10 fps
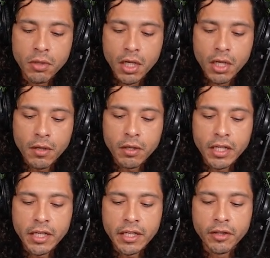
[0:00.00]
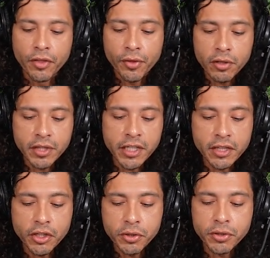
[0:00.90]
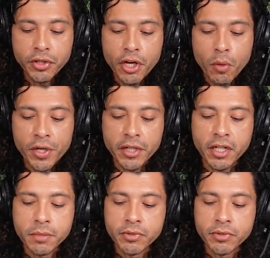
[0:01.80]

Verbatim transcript: So the third thing that you should know when